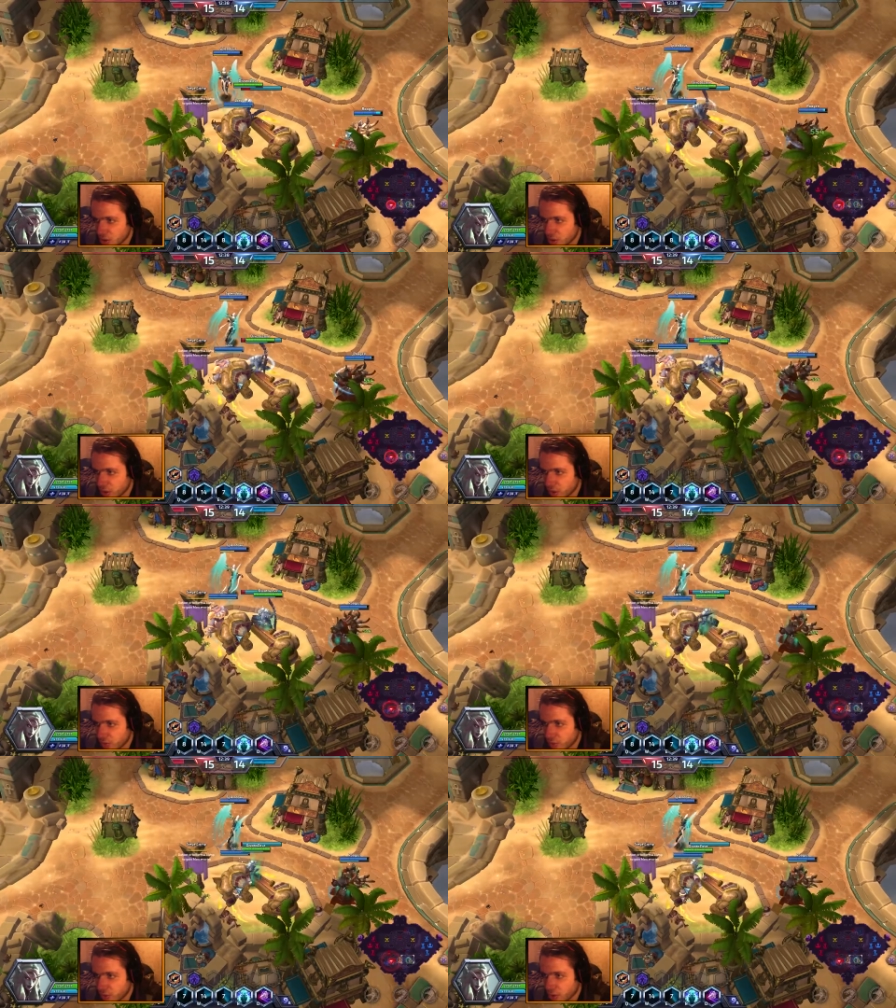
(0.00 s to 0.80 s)
going
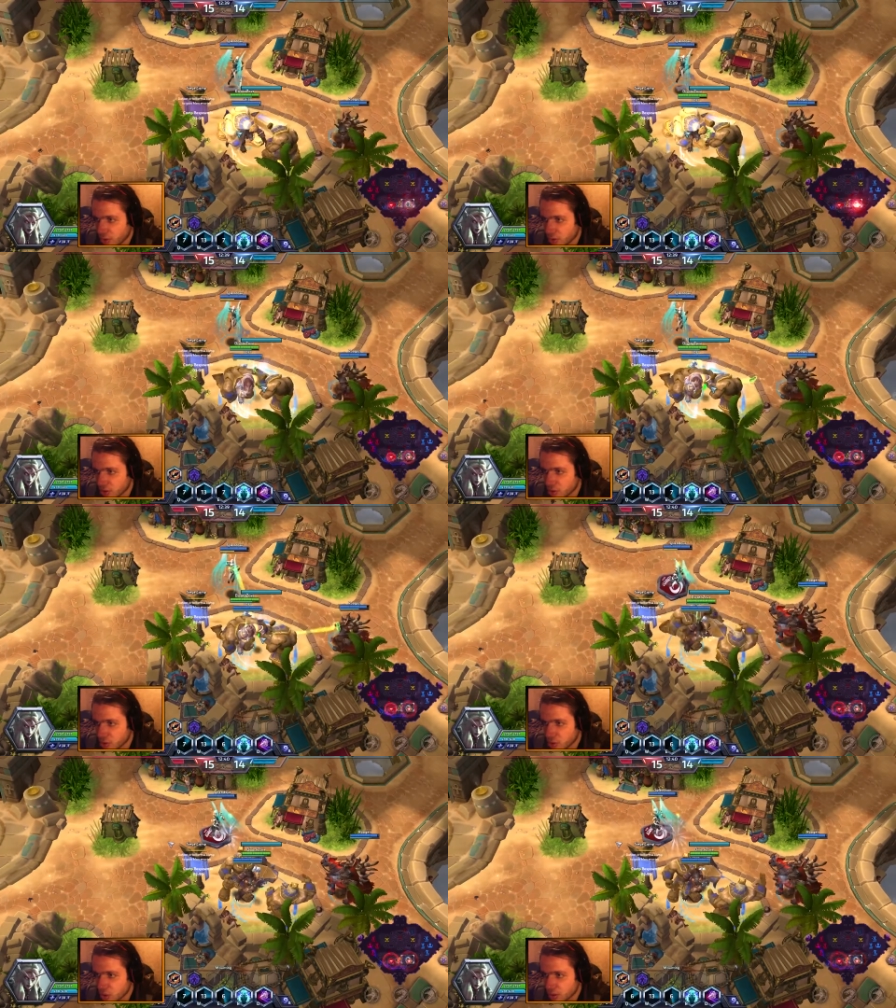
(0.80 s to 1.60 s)
for the
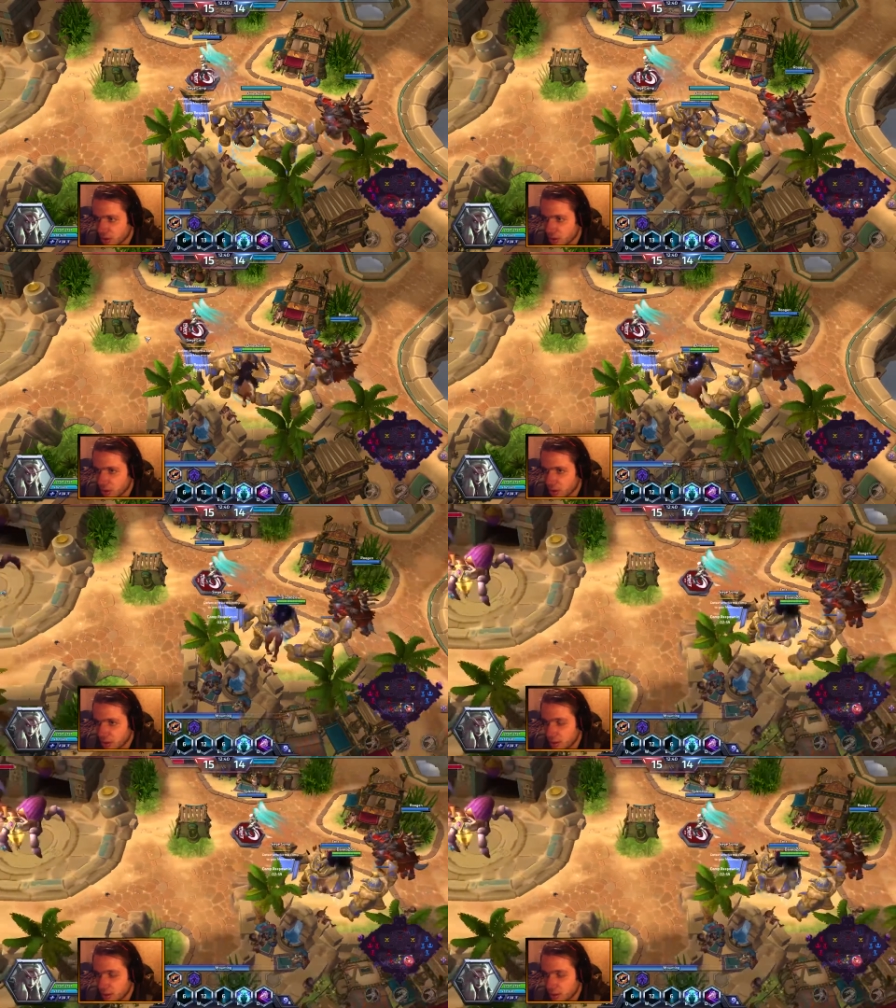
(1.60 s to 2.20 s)
True Shot Aura